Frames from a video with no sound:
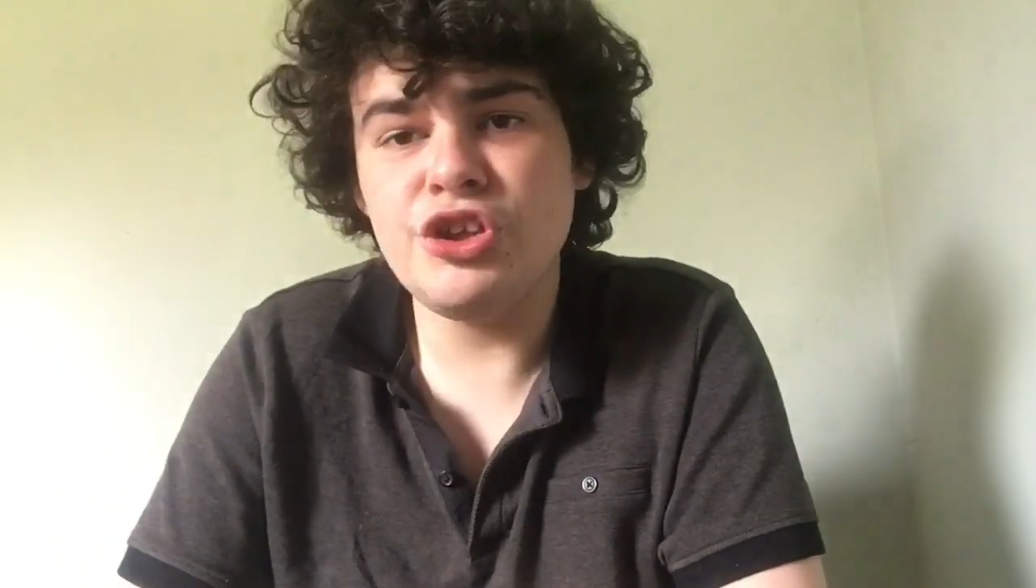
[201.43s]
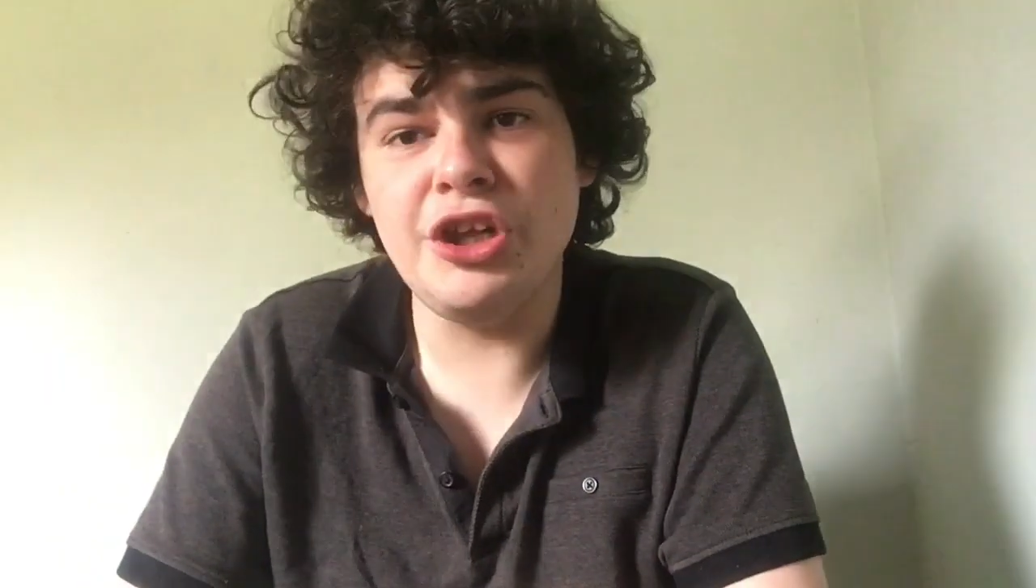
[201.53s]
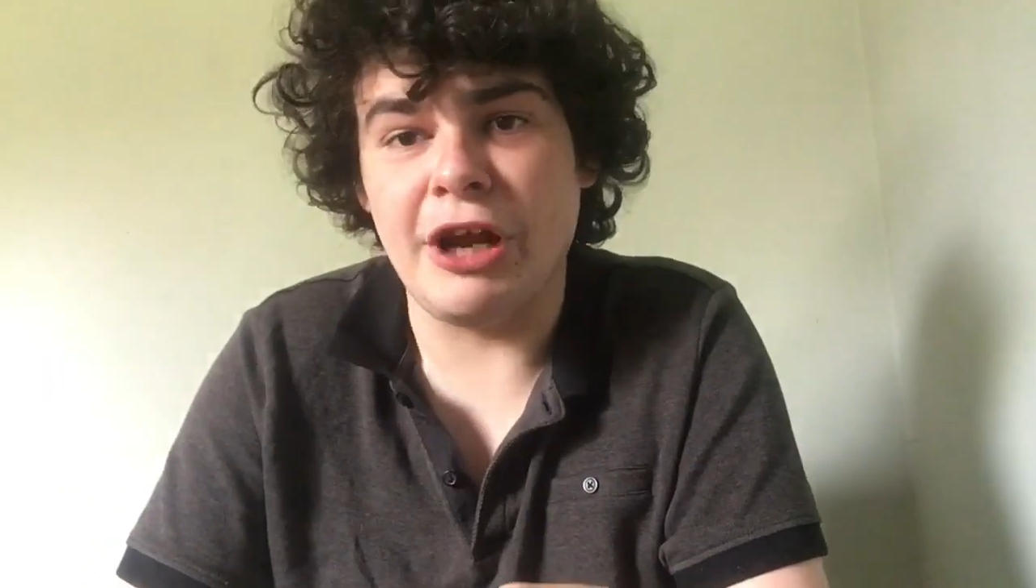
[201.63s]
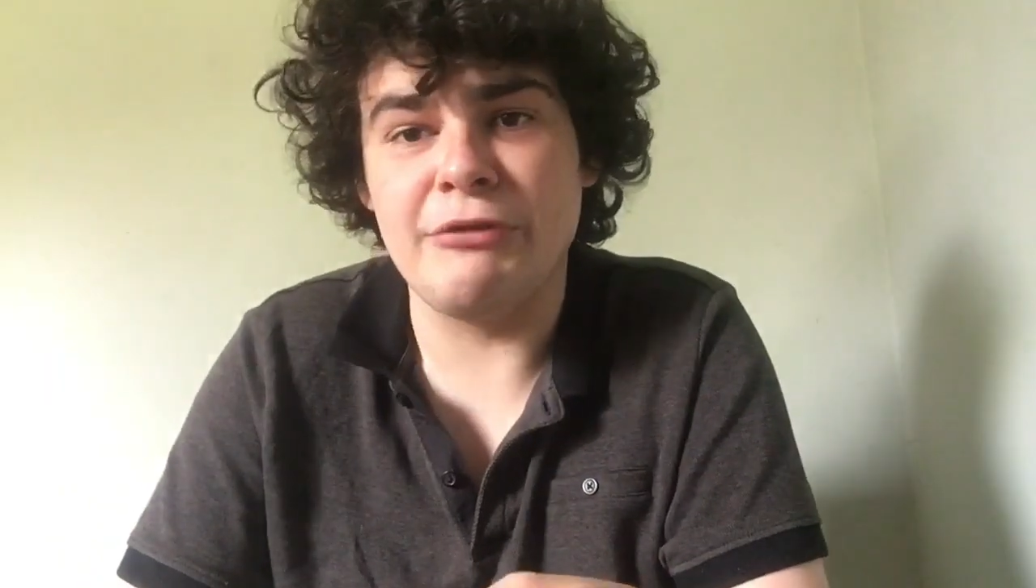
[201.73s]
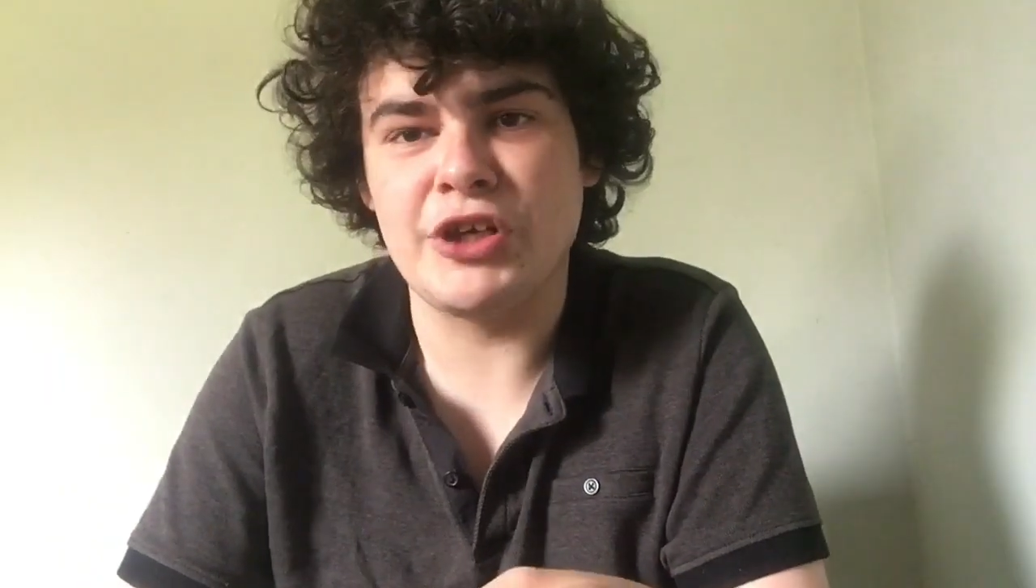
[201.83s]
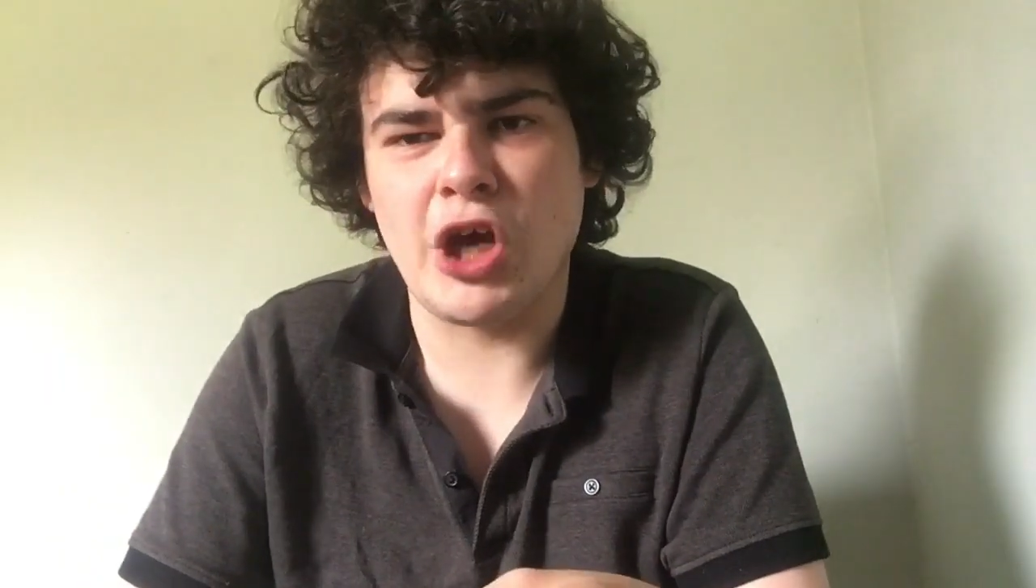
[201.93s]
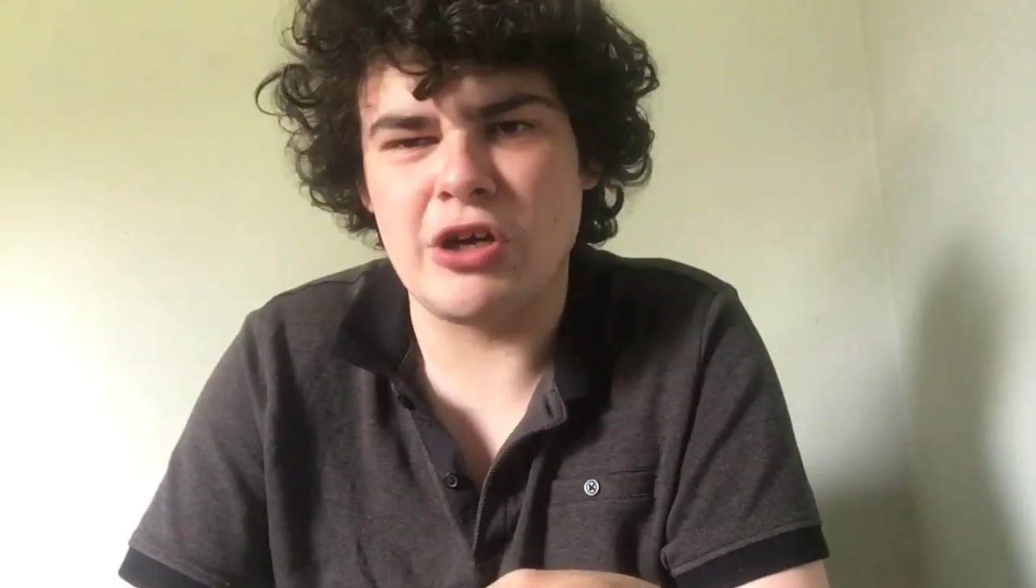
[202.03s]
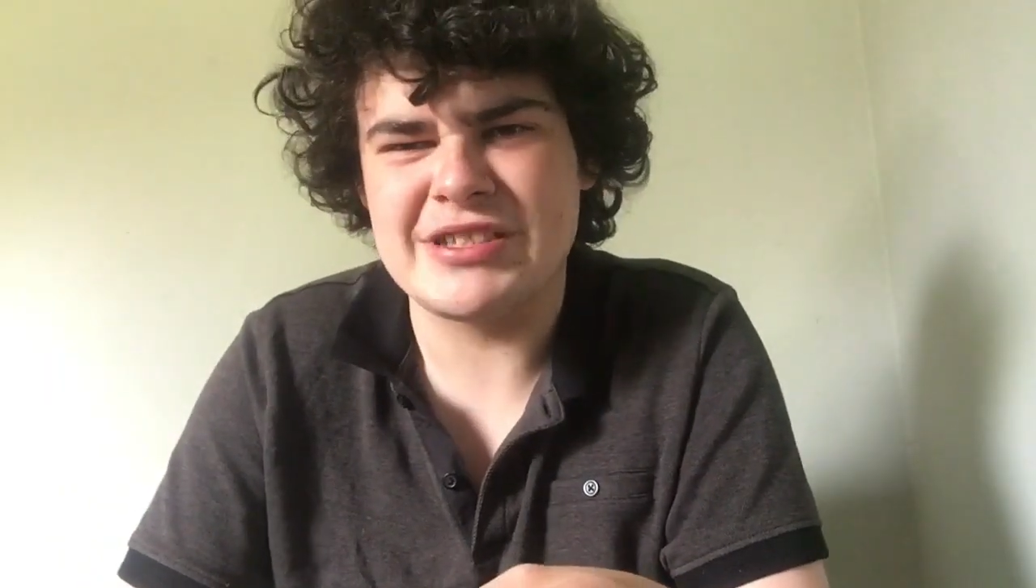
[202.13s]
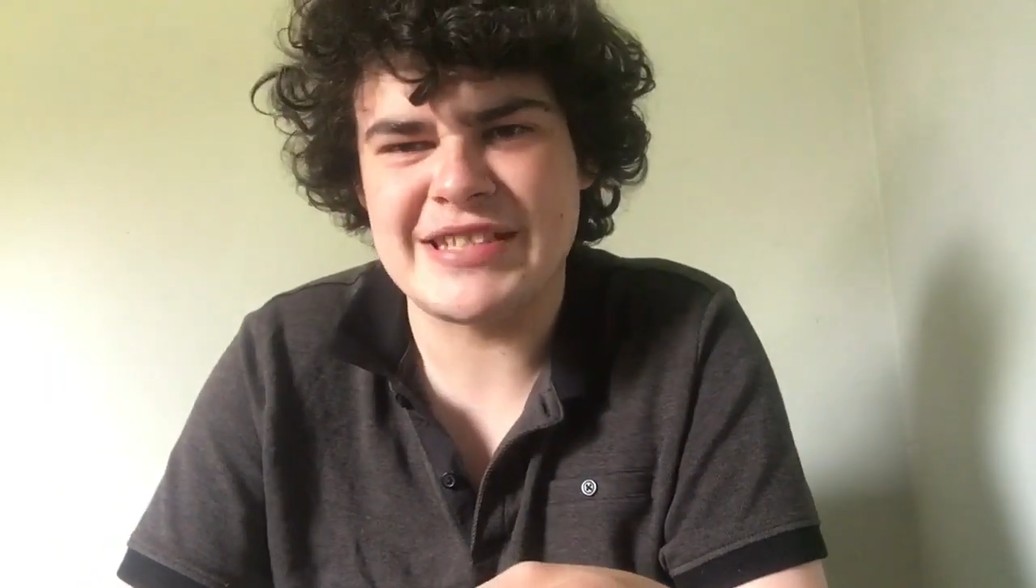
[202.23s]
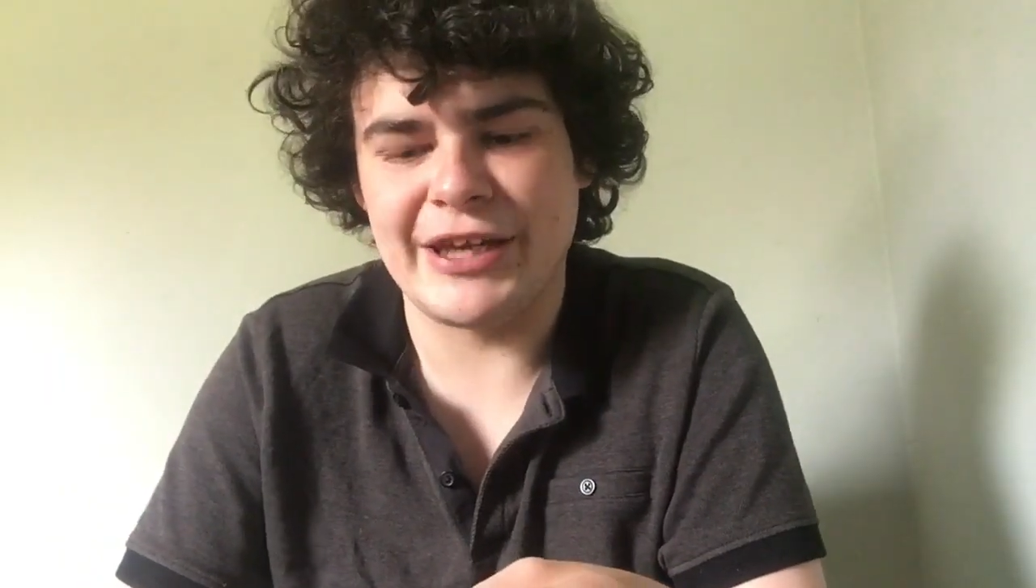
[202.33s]
you know, you
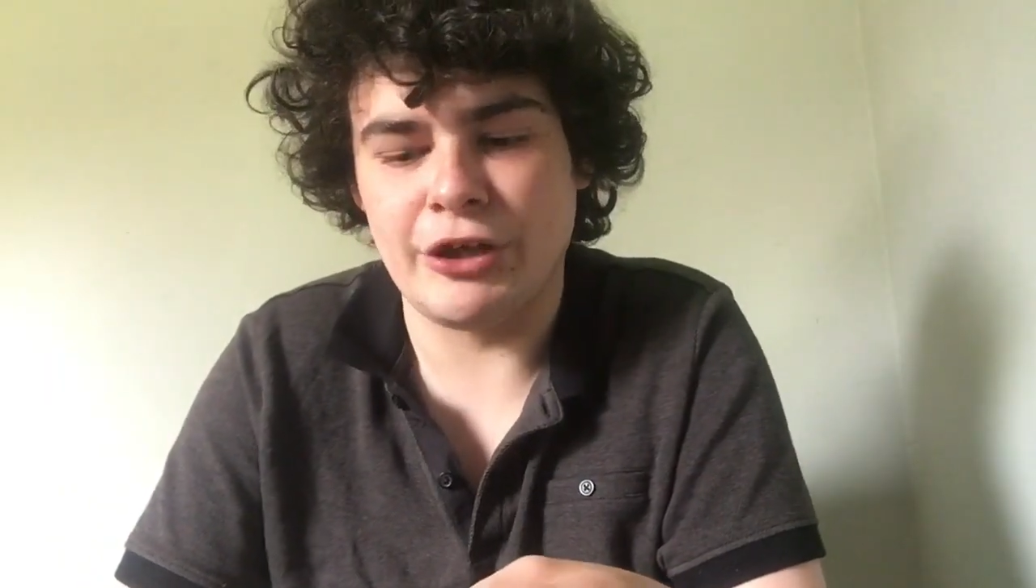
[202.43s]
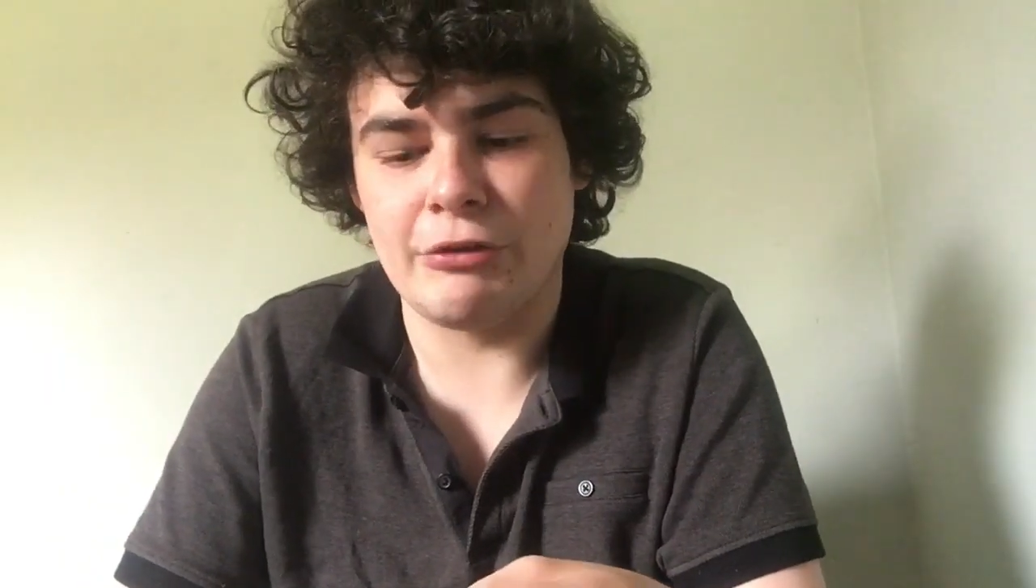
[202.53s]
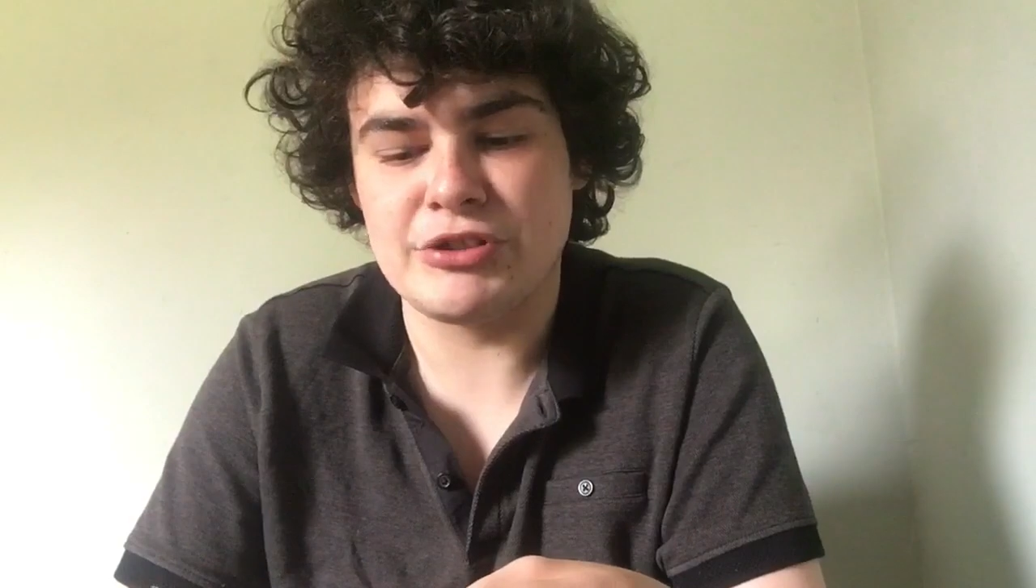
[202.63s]
can't say no